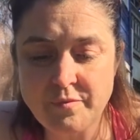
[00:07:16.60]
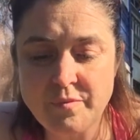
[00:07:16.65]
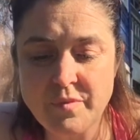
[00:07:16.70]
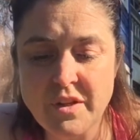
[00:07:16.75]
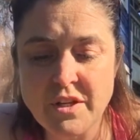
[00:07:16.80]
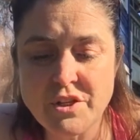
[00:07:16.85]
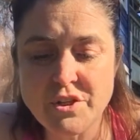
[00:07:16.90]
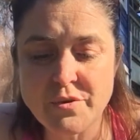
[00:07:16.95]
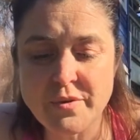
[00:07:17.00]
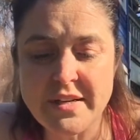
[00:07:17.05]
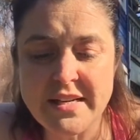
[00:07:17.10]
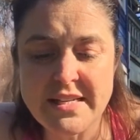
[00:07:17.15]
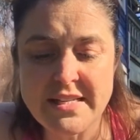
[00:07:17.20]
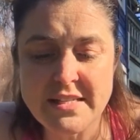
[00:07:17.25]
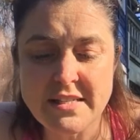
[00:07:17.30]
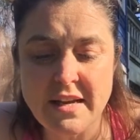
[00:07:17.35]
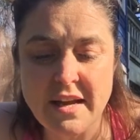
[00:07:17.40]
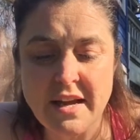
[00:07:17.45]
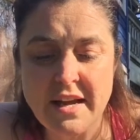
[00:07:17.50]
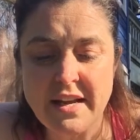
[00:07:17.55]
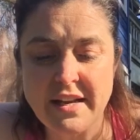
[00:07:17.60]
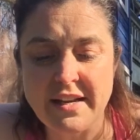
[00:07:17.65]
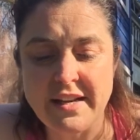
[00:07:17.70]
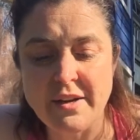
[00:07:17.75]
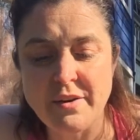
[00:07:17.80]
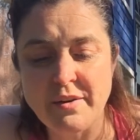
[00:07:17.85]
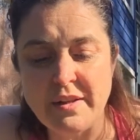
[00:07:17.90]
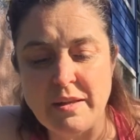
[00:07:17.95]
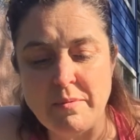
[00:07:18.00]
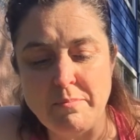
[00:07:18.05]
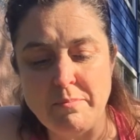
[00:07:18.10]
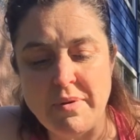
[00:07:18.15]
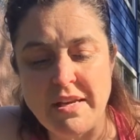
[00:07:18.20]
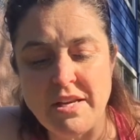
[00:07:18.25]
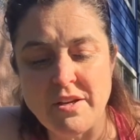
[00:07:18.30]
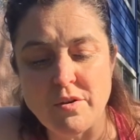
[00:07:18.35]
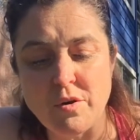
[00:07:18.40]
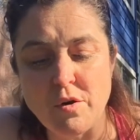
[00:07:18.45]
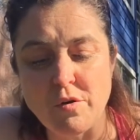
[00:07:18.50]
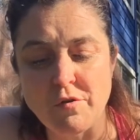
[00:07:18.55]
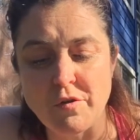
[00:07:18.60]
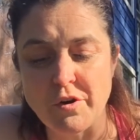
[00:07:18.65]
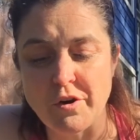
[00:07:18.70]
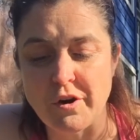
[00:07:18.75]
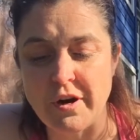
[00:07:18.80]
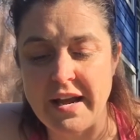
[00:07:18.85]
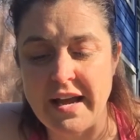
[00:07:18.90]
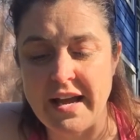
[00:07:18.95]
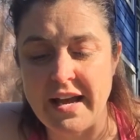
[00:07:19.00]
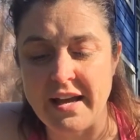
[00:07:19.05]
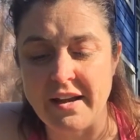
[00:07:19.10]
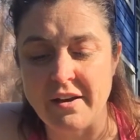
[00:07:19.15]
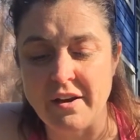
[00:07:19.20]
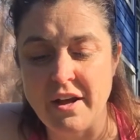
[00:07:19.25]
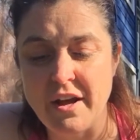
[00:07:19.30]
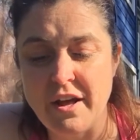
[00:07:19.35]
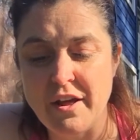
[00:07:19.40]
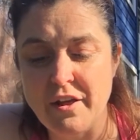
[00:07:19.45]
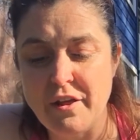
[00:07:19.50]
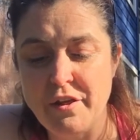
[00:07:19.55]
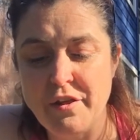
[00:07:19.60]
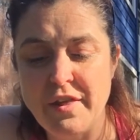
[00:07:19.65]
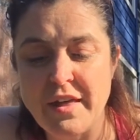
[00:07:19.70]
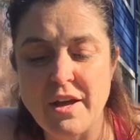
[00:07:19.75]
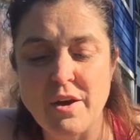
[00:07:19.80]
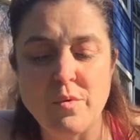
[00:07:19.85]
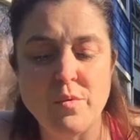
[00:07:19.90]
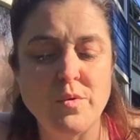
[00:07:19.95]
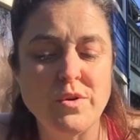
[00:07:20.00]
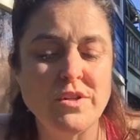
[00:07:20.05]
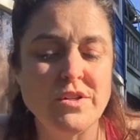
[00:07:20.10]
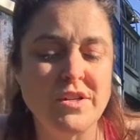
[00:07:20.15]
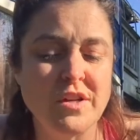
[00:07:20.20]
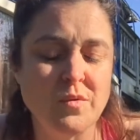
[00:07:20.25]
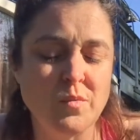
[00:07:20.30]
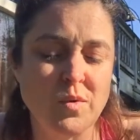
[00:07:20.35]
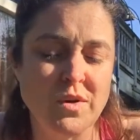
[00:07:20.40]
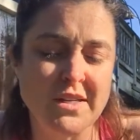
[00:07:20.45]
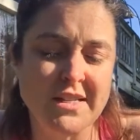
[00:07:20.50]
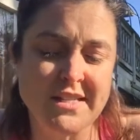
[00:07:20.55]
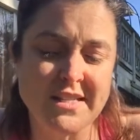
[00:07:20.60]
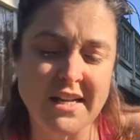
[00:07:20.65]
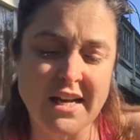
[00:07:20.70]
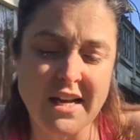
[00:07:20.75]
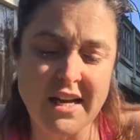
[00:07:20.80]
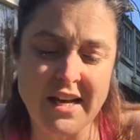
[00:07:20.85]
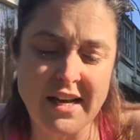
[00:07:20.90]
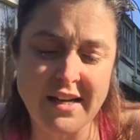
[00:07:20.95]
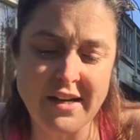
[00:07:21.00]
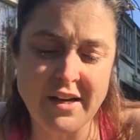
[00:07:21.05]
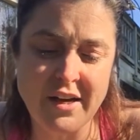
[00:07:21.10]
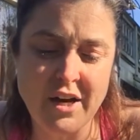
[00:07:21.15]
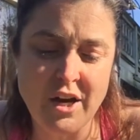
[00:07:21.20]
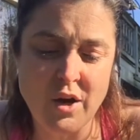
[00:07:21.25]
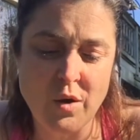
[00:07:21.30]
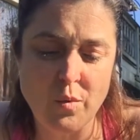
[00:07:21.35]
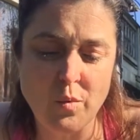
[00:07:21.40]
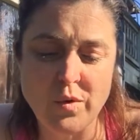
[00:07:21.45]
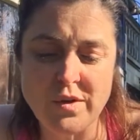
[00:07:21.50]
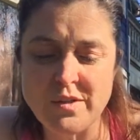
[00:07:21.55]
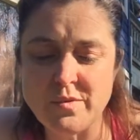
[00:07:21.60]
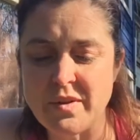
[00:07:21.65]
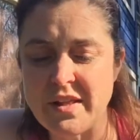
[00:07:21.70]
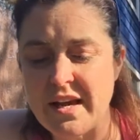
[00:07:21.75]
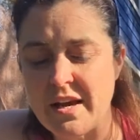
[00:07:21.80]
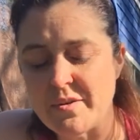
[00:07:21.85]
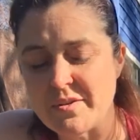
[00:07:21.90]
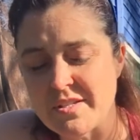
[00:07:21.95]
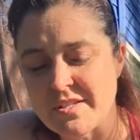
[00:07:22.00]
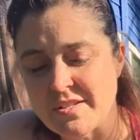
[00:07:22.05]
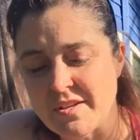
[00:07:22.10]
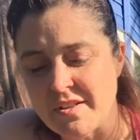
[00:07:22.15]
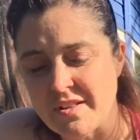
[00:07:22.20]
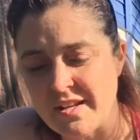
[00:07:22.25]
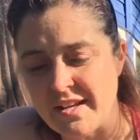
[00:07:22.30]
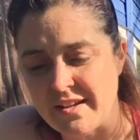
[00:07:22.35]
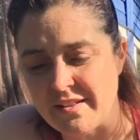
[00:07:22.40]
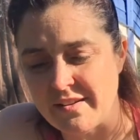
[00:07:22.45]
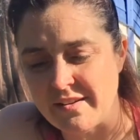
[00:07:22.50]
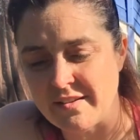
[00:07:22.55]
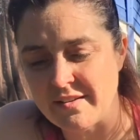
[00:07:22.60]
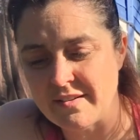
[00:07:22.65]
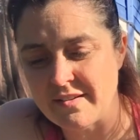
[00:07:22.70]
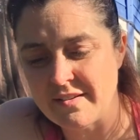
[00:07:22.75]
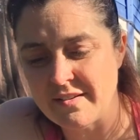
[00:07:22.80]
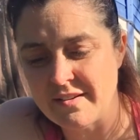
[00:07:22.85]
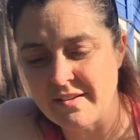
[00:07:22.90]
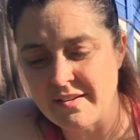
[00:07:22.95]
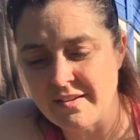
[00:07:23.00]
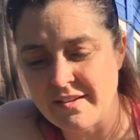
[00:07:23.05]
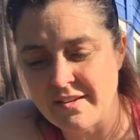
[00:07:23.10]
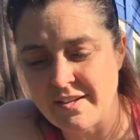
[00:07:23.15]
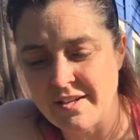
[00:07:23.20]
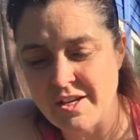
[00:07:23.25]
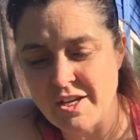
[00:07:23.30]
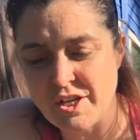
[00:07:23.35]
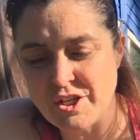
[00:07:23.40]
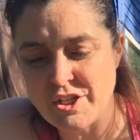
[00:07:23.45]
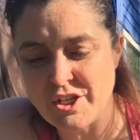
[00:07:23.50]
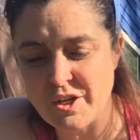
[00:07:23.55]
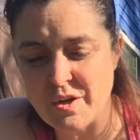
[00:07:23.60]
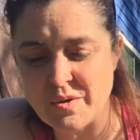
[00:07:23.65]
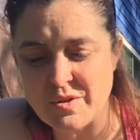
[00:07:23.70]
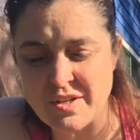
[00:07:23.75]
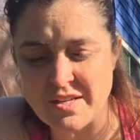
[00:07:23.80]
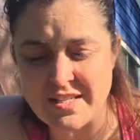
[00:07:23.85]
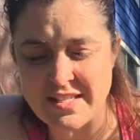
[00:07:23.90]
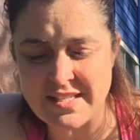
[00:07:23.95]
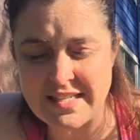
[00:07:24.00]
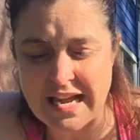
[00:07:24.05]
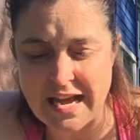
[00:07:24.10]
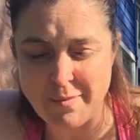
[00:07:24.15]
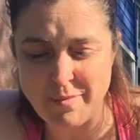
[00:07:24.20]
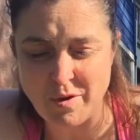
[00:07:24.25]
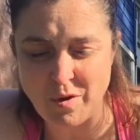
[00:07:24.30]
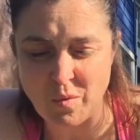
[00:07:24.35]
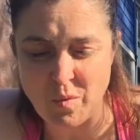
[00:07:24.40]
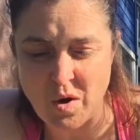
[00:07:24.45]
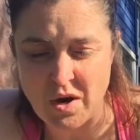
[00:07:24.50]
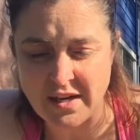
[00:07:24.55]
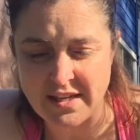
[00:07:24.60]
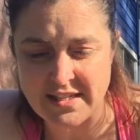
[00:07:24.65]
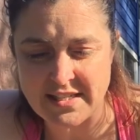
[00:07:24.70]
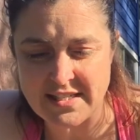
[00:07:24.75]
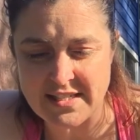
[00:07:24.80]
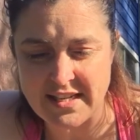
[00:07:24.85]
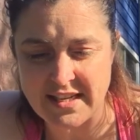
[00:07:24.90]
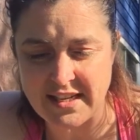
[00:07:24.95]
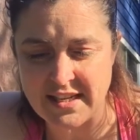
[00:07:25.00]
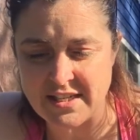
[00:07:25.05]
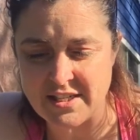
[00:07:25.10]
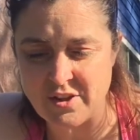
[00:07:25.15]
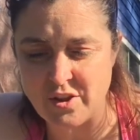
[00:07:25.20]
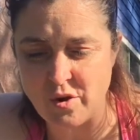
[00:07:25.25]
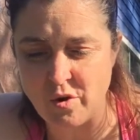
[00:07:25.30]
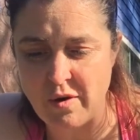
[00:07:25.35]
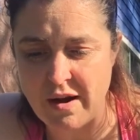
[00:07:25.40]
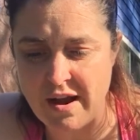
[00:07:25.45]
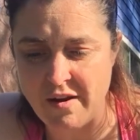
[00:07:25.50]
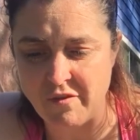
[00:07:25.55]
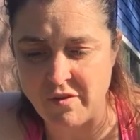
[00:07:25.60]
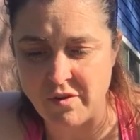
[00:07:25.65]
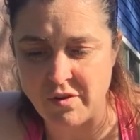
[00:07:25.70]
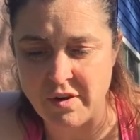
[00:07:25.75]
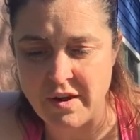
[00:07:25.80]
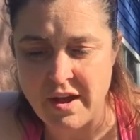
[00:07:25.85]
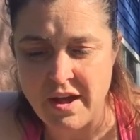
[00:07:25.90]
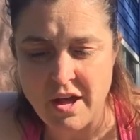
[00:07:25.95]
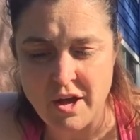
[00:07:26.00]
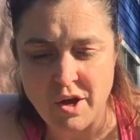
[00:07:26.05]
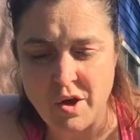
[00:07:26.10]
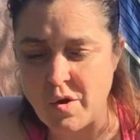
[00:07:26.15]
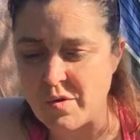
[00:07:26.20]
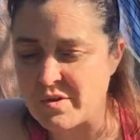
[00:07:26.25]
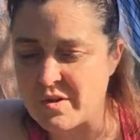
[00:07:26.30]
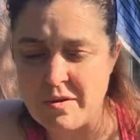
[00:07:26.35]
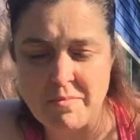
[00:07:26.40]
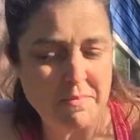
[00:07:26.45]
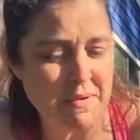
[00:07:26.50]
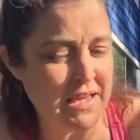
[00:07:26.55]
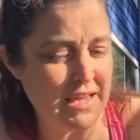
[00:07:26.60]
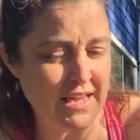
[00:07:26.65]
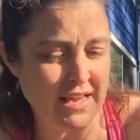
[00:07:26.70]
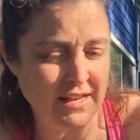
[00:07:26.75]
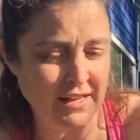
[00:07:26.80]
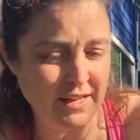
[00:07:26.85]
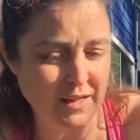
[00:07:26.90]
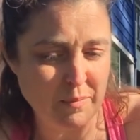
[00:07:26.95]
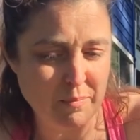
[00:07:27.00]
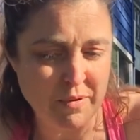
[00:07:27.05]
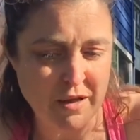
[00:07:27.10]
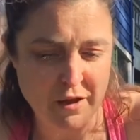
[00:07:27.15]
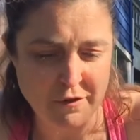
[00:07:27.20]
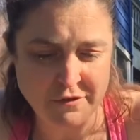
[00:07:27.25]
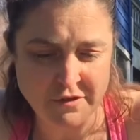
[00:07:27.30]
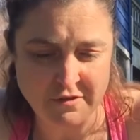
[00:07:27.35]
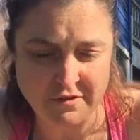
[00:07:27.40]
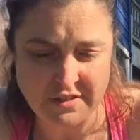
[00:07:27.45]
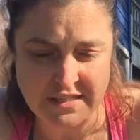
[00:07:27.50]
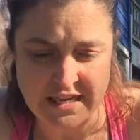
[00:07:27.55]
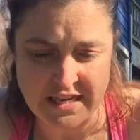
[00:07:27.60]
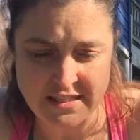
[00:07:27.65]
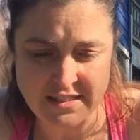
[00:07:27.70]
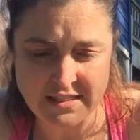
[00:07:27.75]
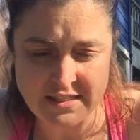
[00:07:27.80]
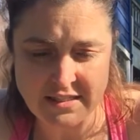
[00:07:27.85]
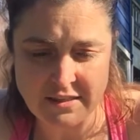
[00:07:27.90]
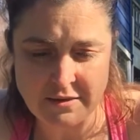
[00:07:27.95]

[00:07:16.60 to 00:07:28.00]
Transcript: Trees nearly meet over her head, thick woods on one side, woods with houses on the other. She goes on stabbing her walking stick into the gravel, goes on making little puffs of dust.